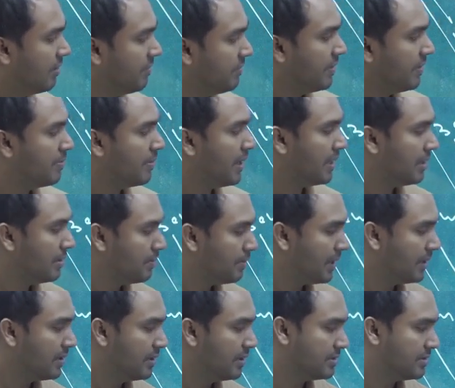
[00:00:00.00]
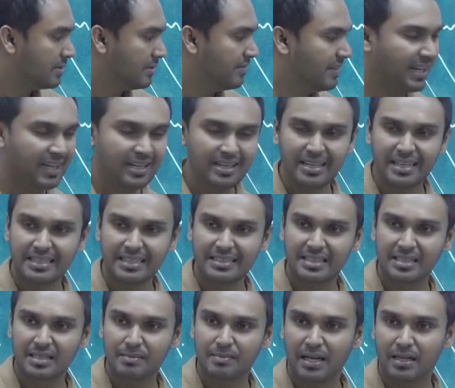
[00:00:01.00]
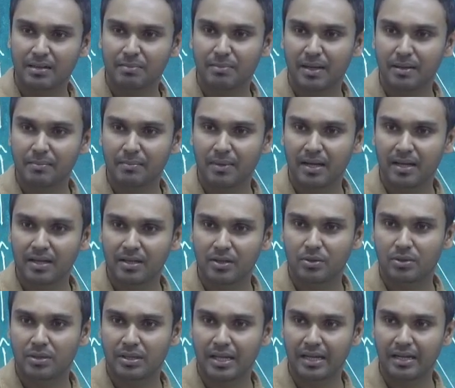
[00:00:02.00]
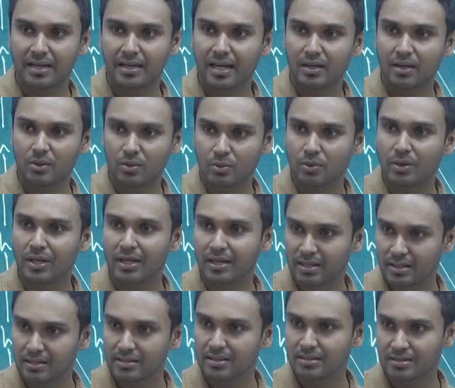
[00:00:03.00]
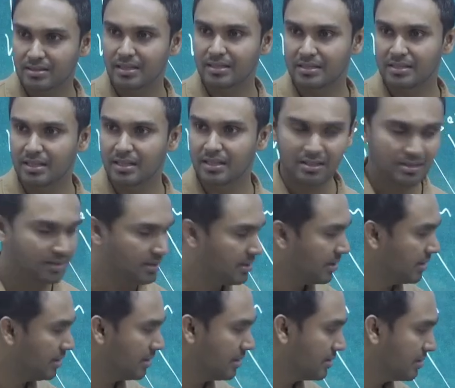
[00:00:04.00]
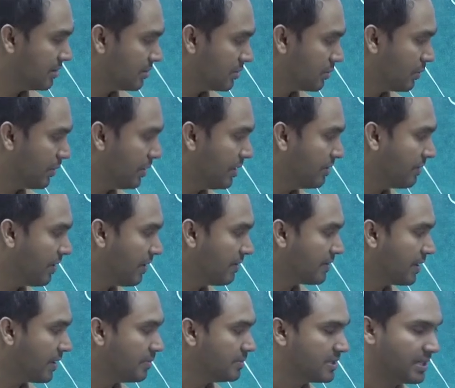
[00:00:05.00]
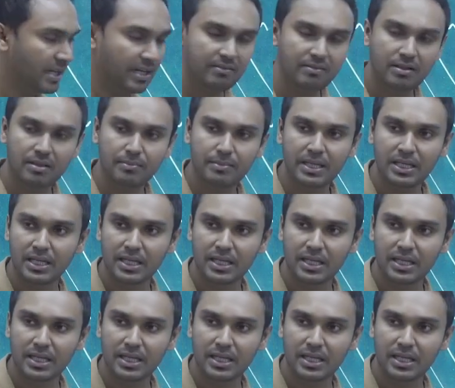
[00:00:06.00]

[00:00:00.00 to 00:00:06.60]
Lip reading: multiply this, we can easily multiply by 10 and 2, right? It's easier. Like 25 times 10 will be